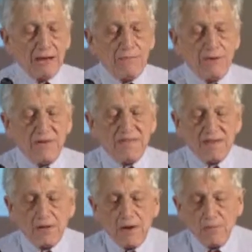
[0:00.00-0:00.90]
of Lewis
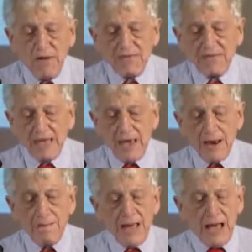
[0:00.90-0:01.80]
Silkin once
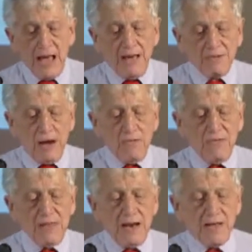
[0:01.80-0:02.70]
again, and
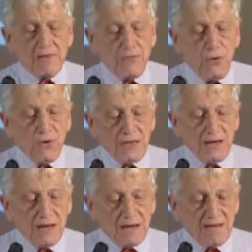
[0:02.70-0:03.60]
over the last 4
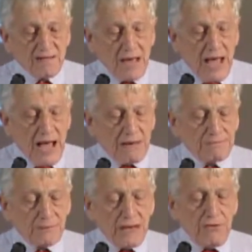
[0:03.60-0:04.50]
years
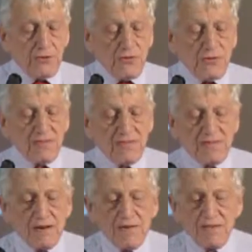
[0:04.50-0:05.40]
introduced a
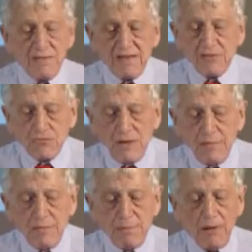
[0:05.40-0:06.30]
series of
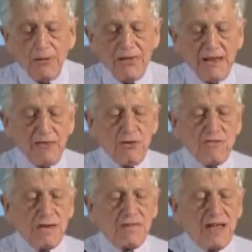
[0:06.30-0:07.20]
extremely bold
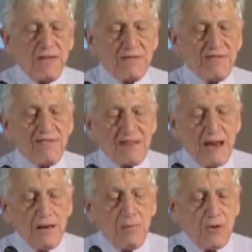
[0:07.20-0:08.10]
initiatives. The
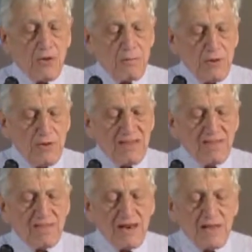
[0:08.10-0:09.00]
Sustainable
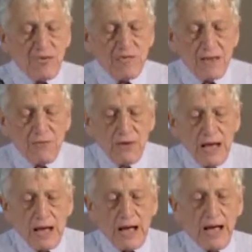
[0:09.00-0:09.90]
Communities Initiative,
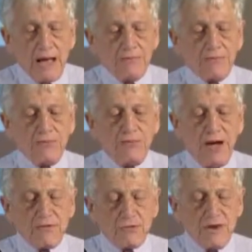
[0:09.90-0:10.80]

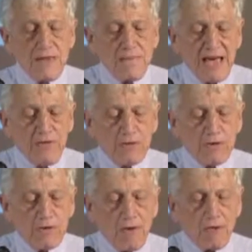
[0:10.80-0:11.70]
3 major
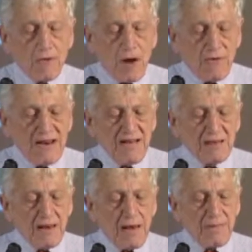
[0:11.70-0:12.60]
growth corridors
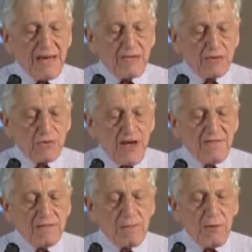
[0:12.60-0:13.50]
along major
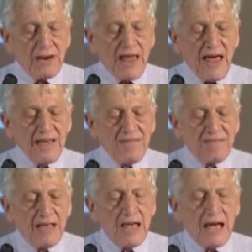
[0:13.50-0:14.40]
transport
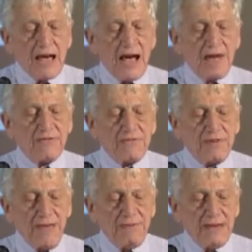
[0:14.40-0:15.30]
lines out of
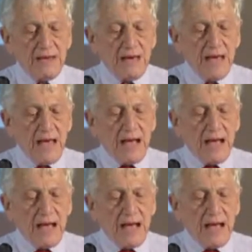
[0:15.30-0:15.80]
London.